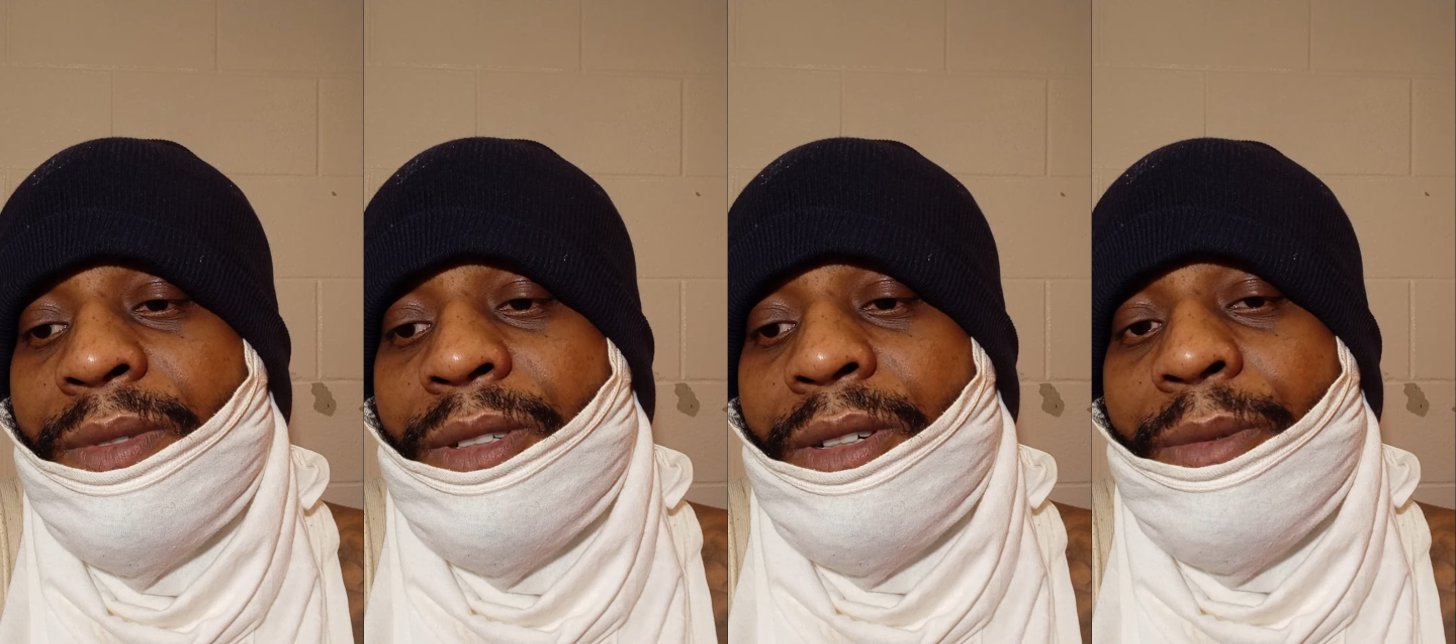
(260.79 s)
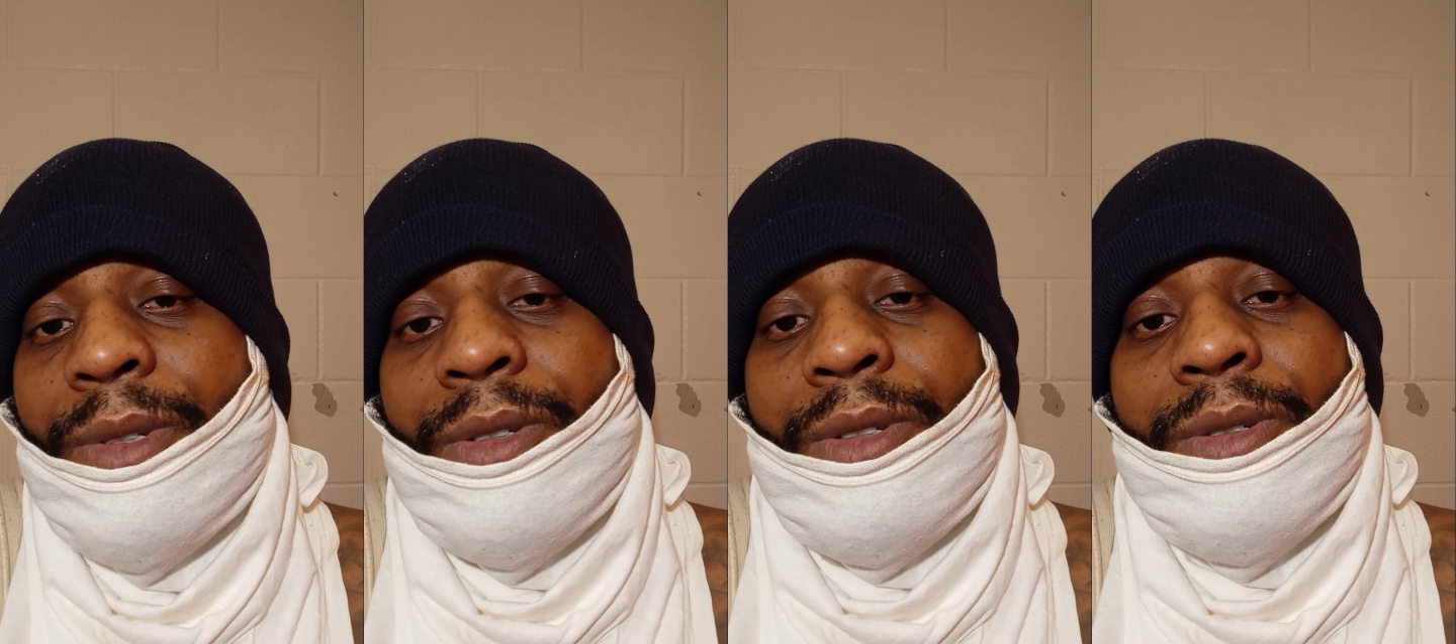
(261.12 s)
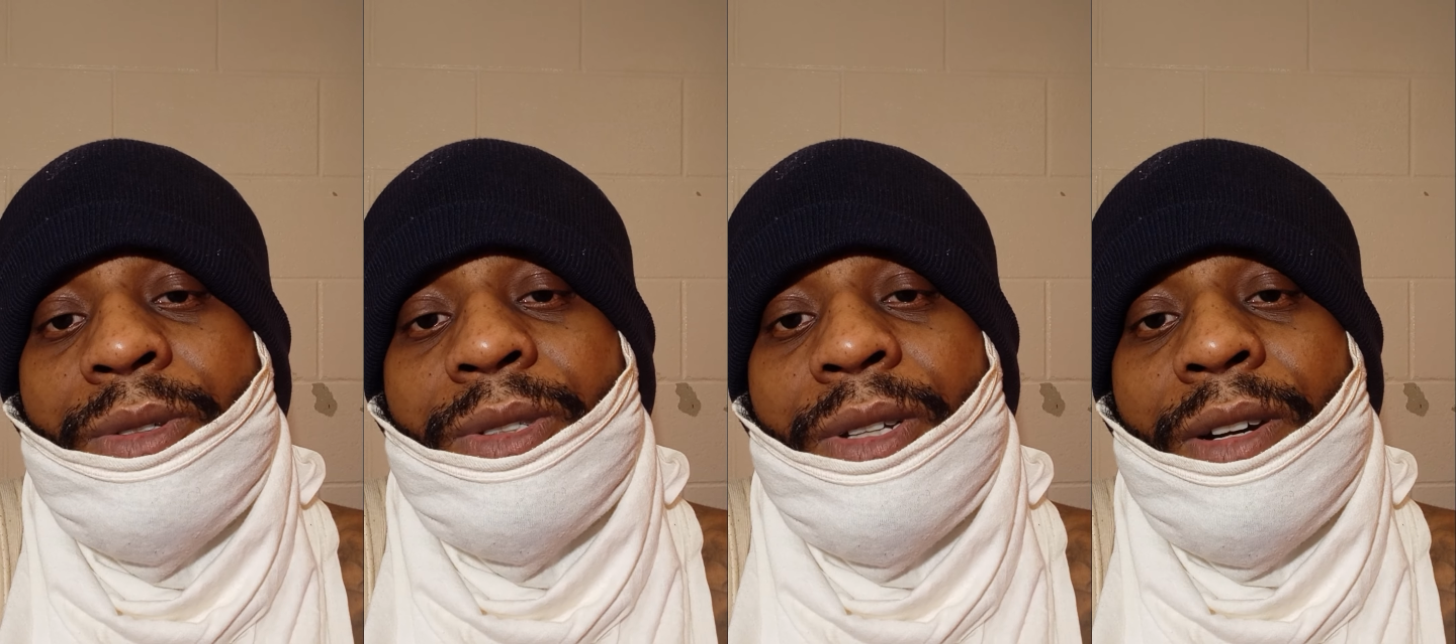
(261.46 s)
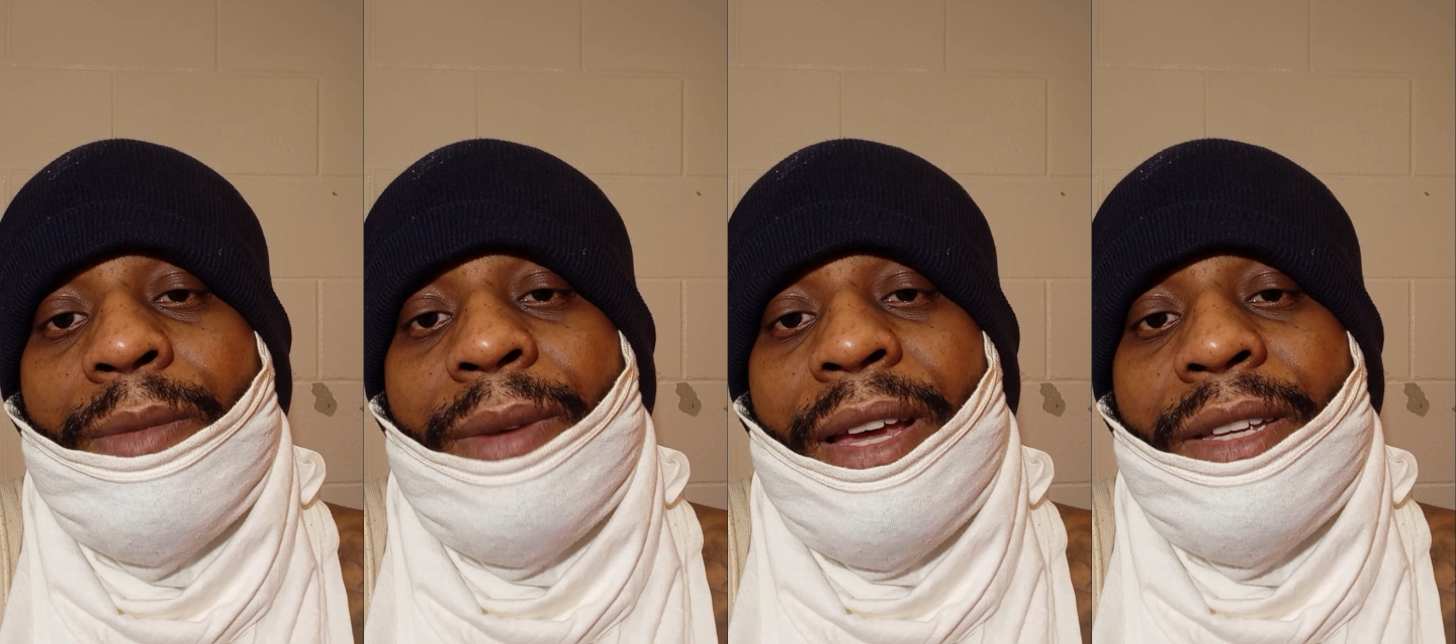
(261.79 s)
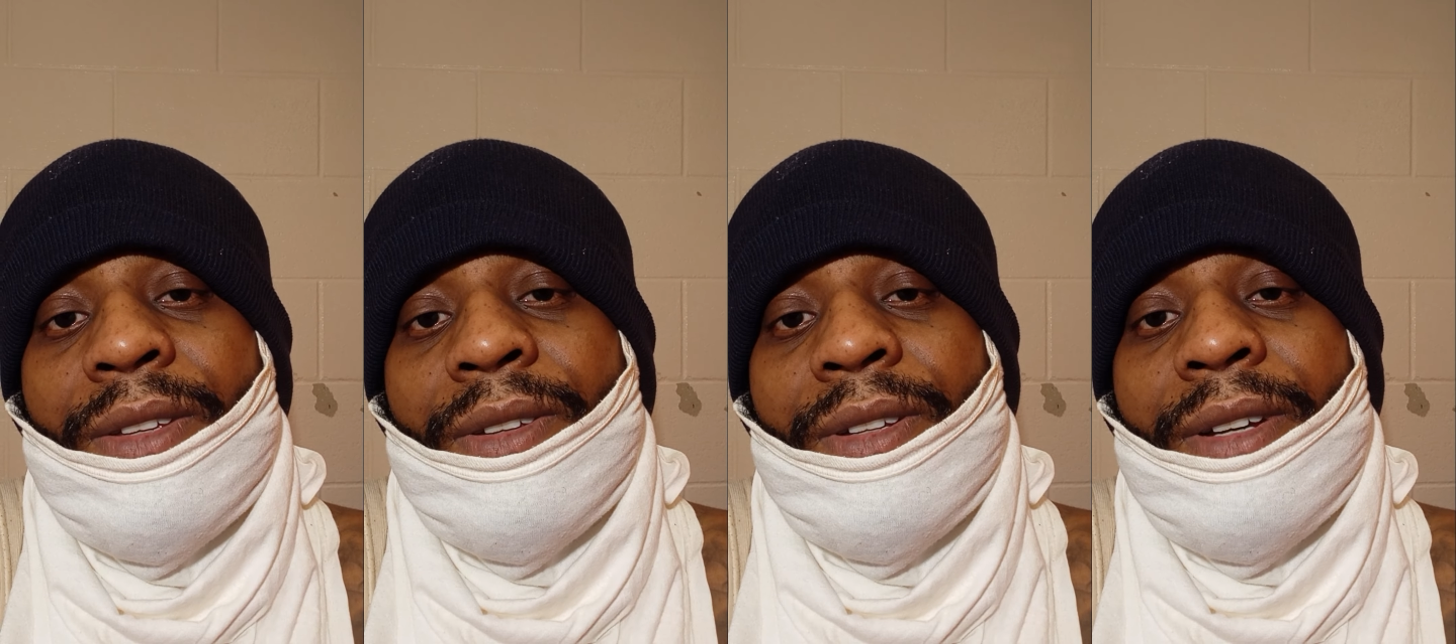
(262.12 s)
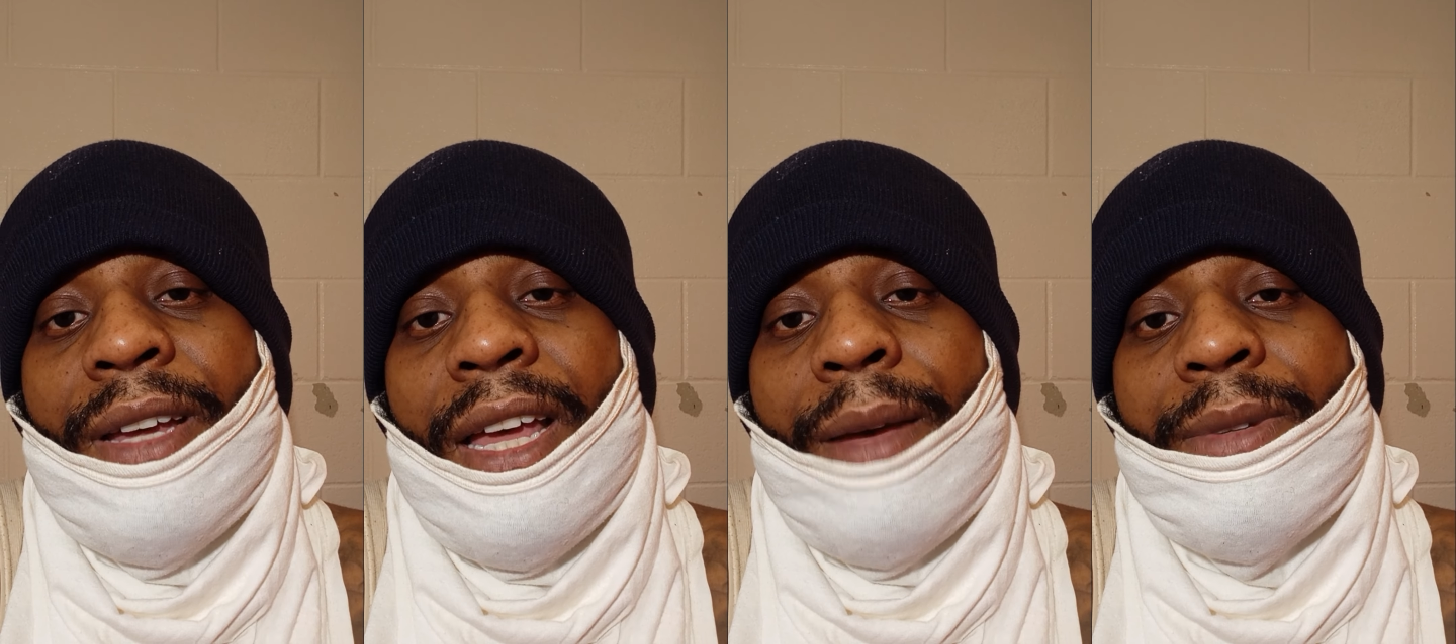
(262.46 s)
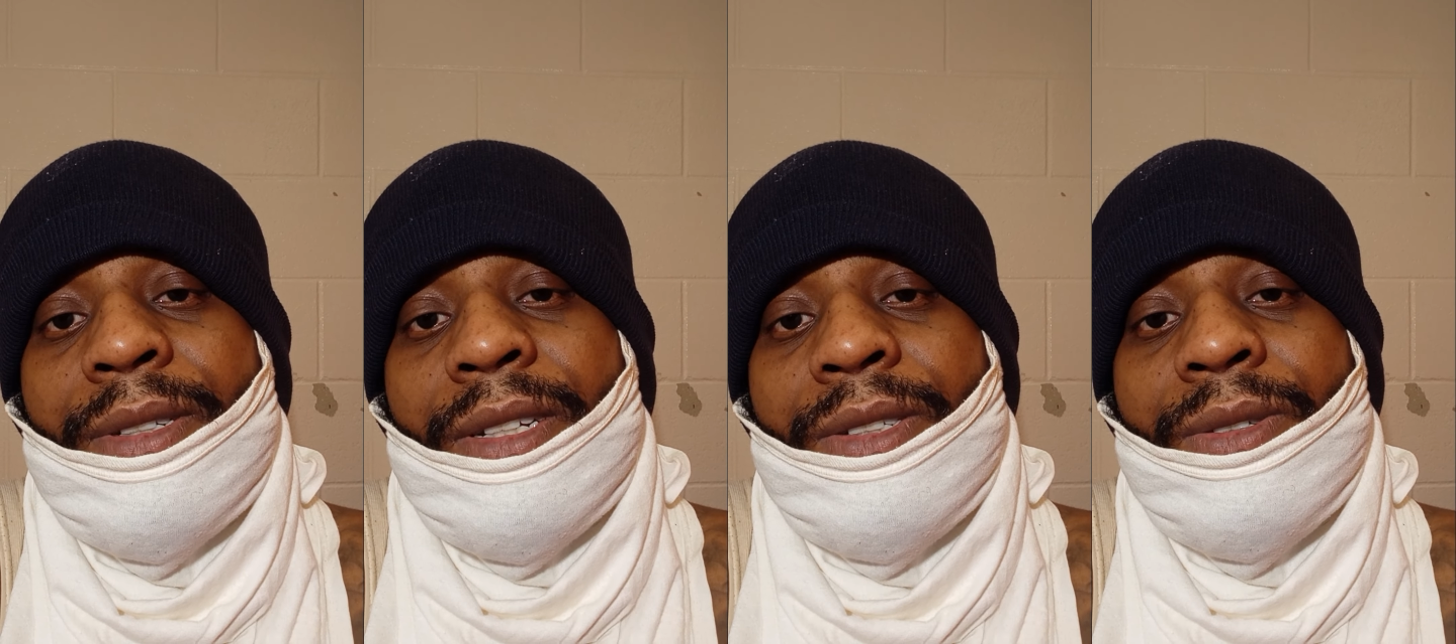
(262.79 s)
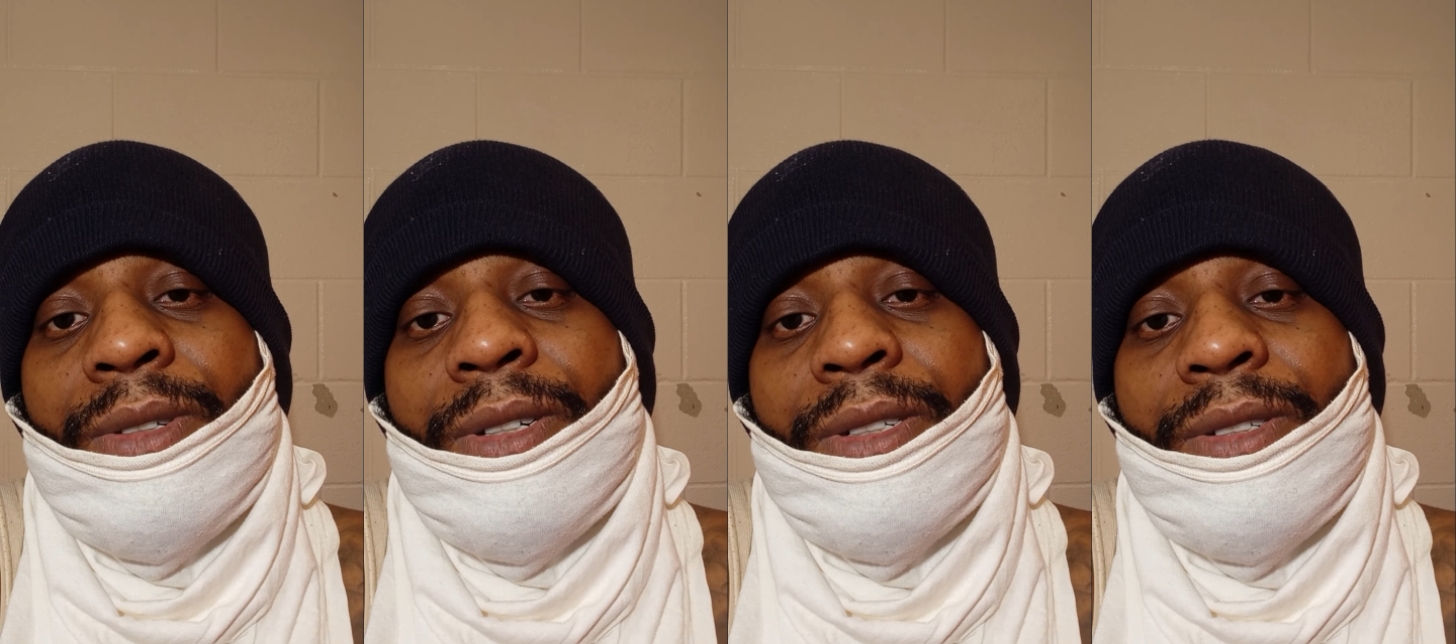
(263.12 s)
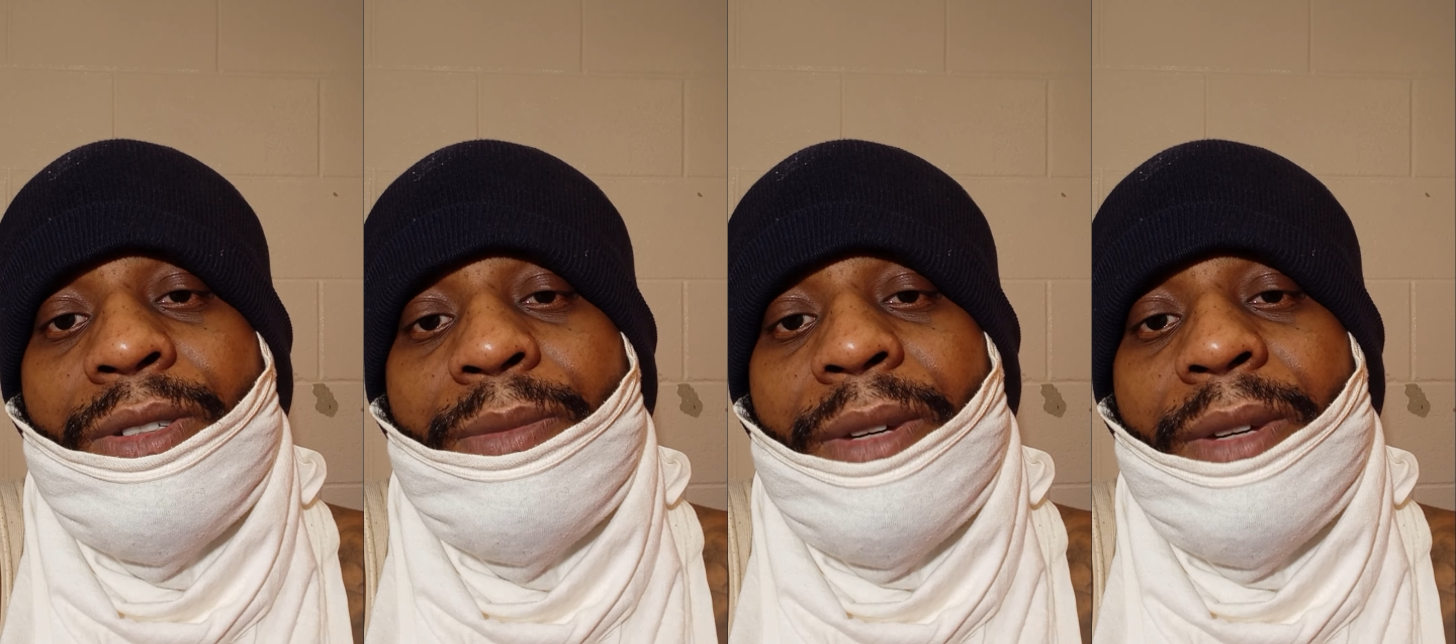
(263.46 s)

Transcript: or when you do start back your little habits that you hooked to,